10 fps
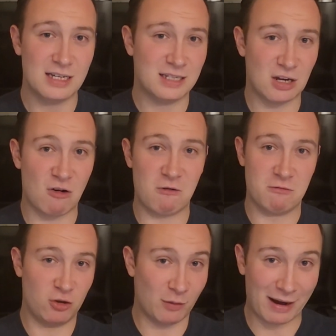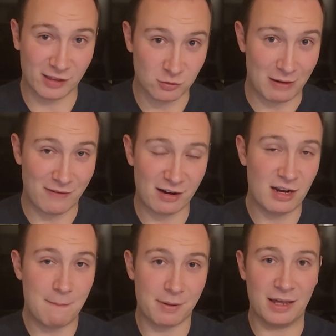So your mileage may
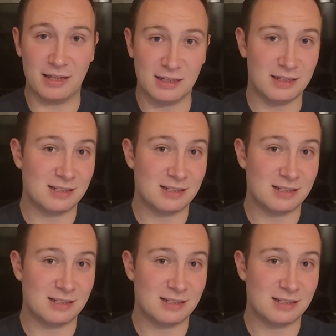vary, but